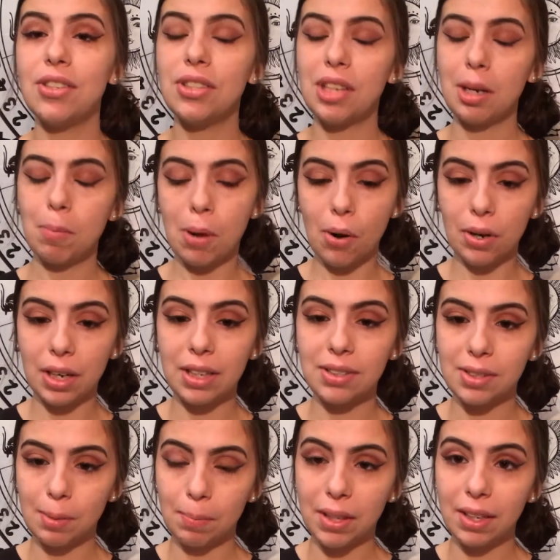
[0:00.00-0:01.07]
to take part in
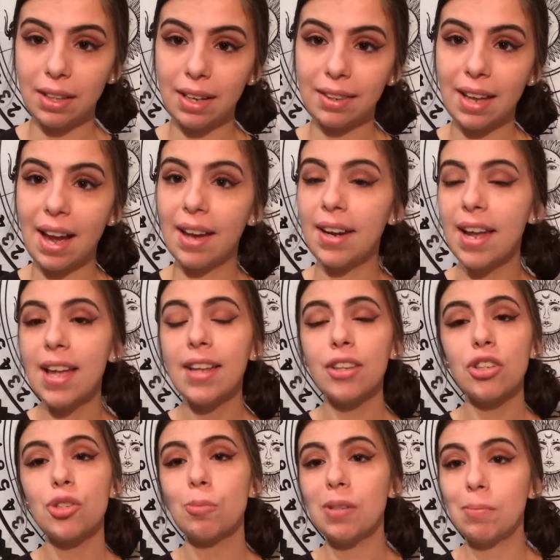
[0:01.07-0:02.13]
something like that.
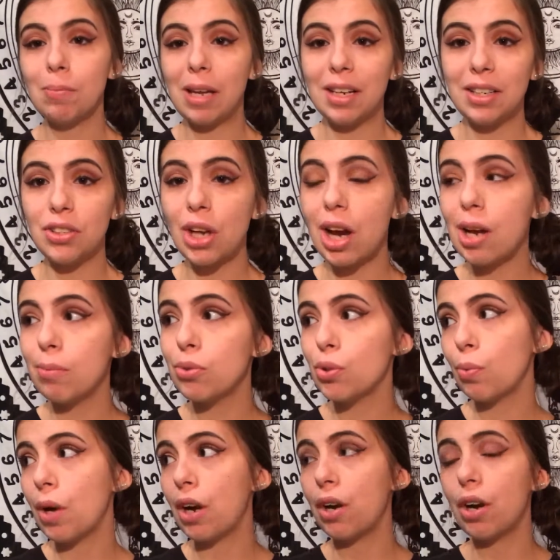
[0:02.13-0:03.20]
There's been many
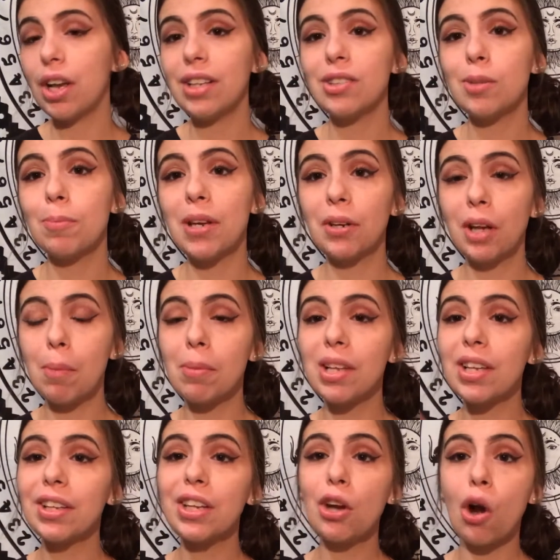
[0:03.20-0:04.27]
times where it's been
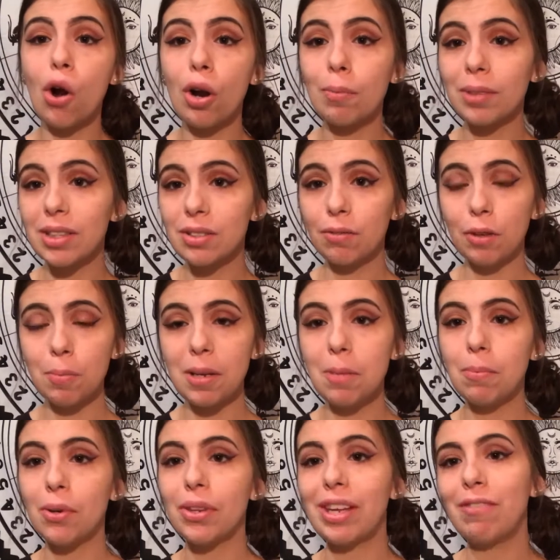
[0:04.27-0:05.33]
completely harmless for
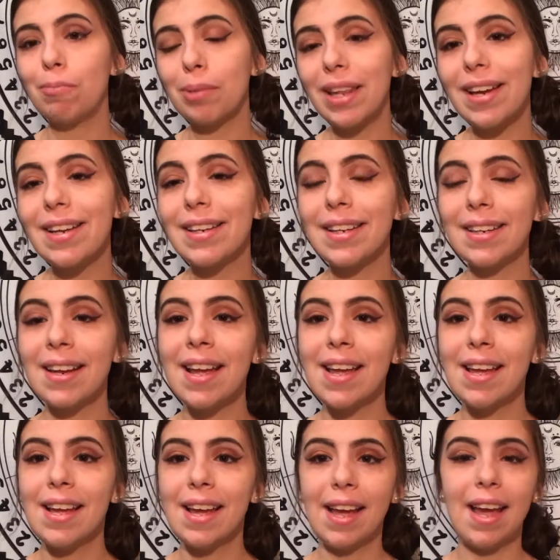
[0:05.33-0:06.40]
people. They've played it
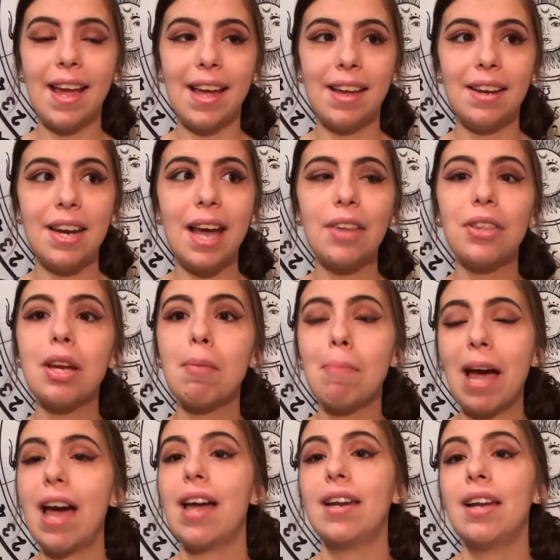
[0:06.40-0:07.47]
and nothing
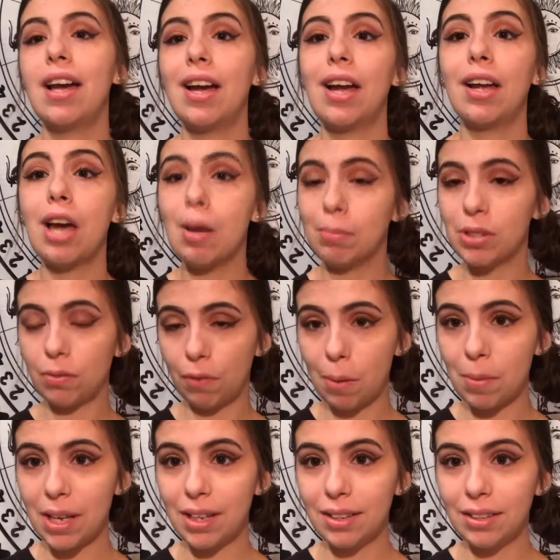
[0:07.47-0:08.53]
bad comes
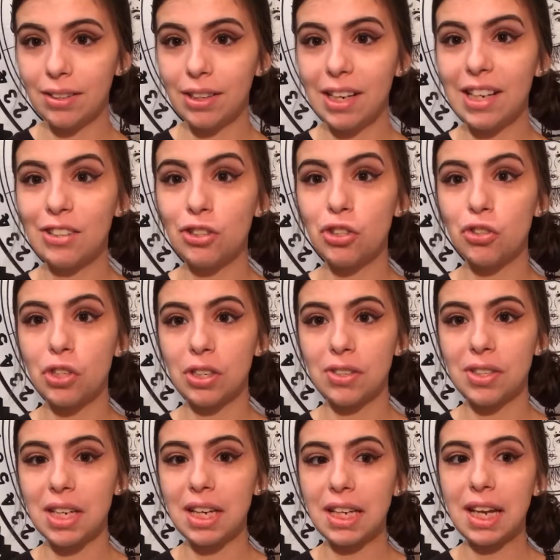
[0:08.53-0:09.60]
from it. It's
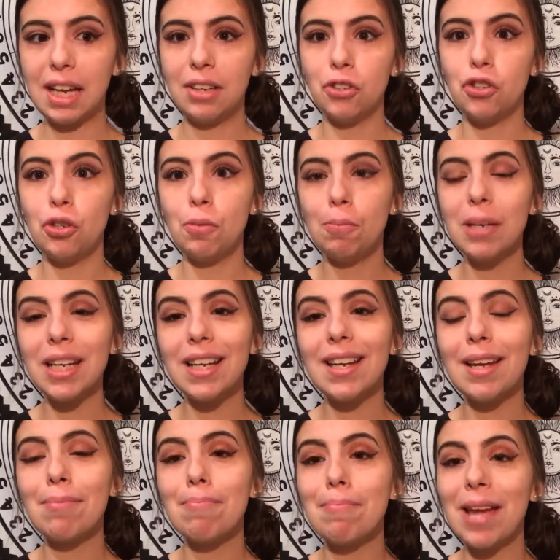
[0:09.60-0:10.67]
just, again, to me,
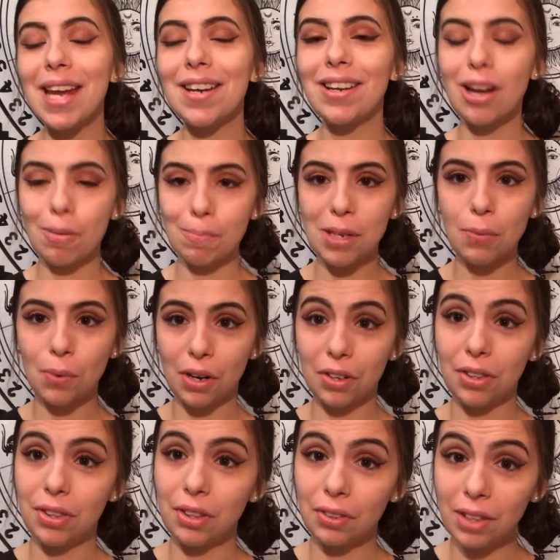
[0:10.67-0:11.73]
it may not be
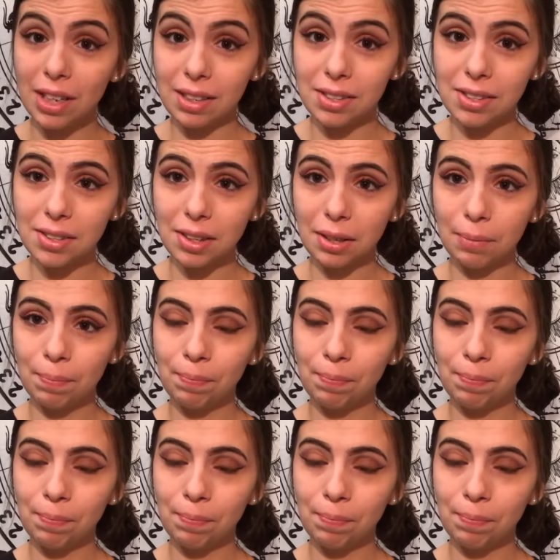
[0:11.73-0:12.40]
worth the risk.